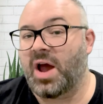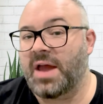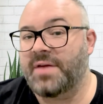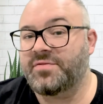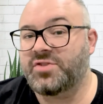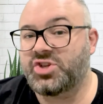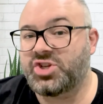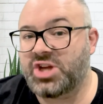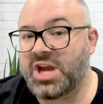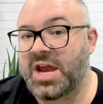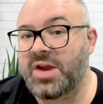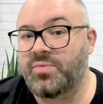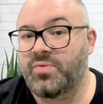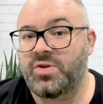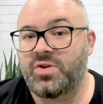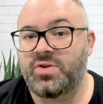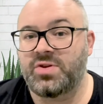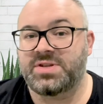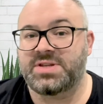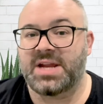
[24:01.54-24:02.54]
have shared
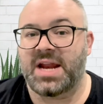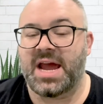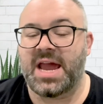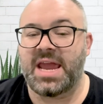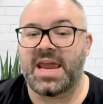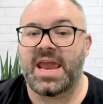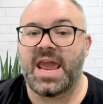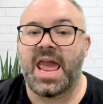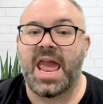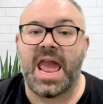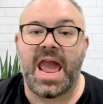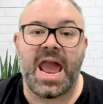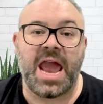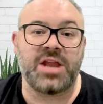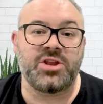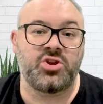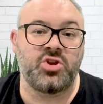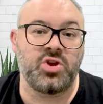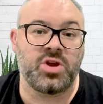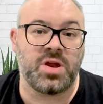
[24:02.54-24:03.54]
with you today
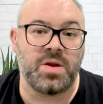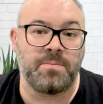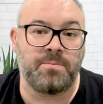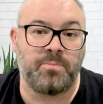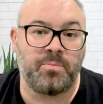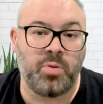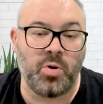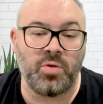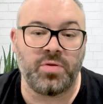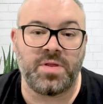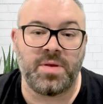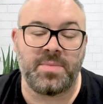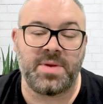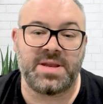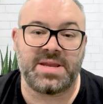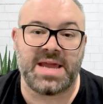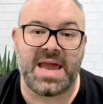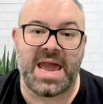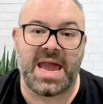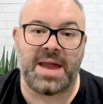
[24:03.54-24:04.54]
and you can put them
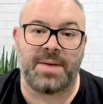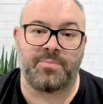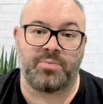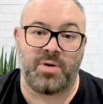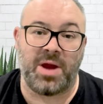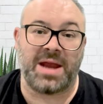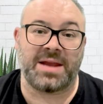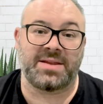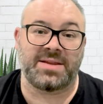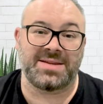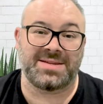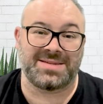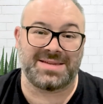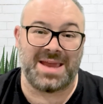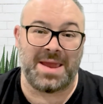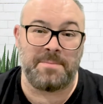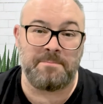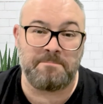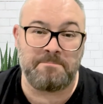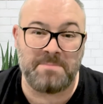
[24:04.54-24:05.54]
into
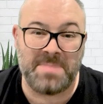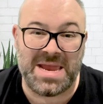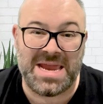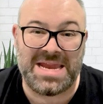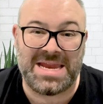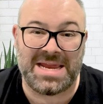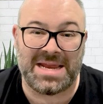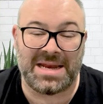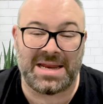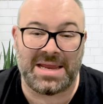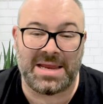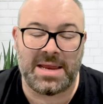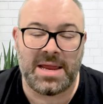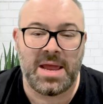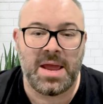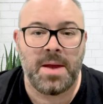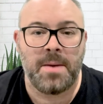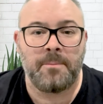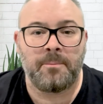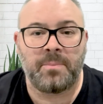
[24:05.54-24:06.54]
practice immediately.
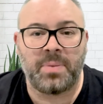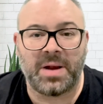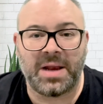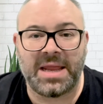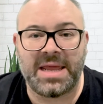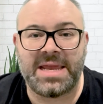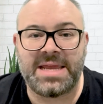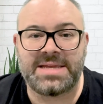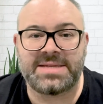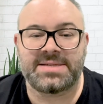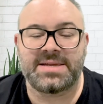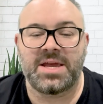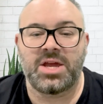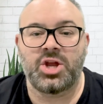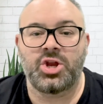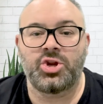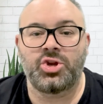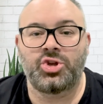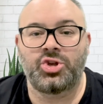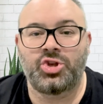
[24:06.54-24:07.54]
Please
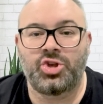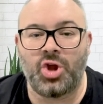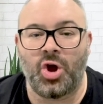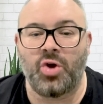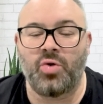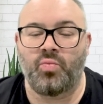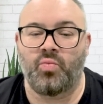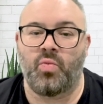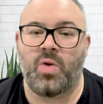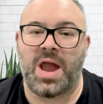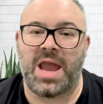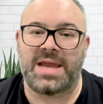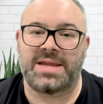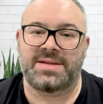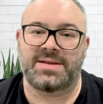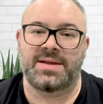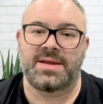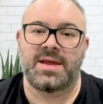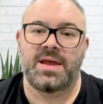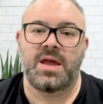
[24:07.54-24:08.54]
don't
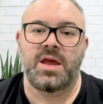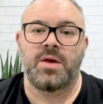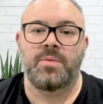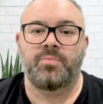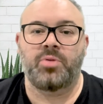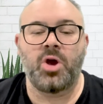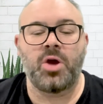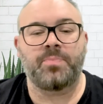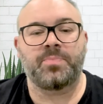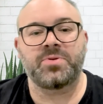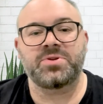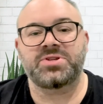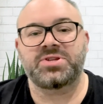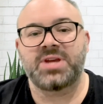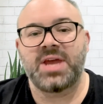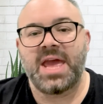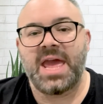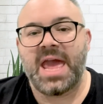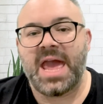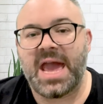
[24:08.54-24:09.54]
wait.
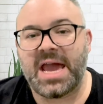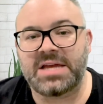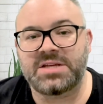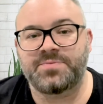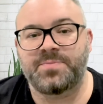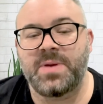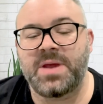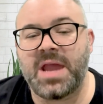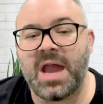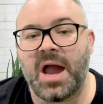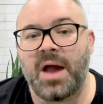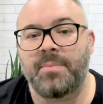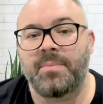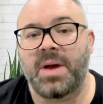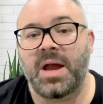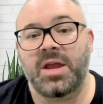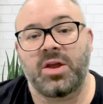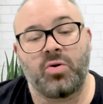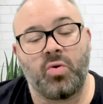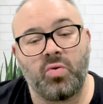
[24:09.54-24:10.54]
Purpose has become
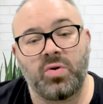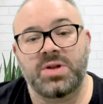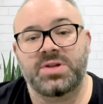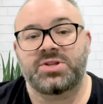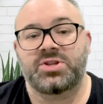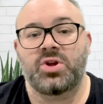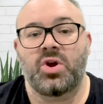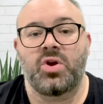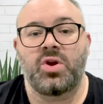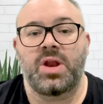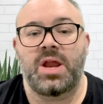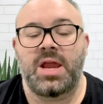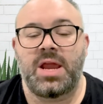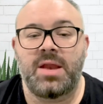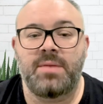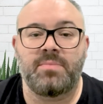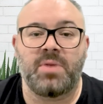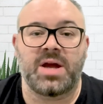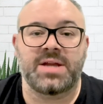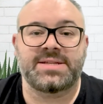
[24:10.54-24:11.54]
a cornerstone
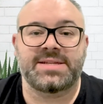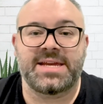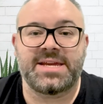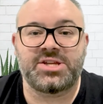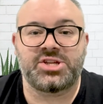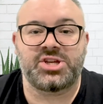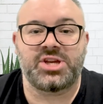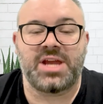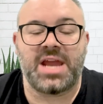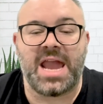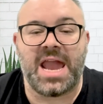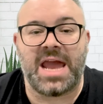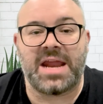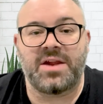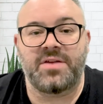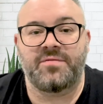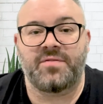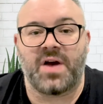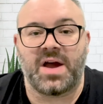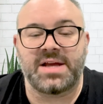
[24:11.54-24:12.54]
in my teaching and
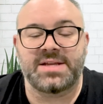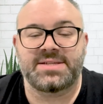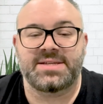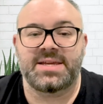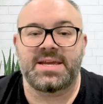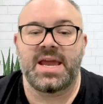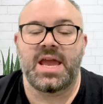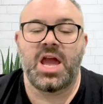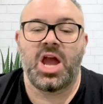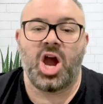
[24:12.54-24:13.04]
advising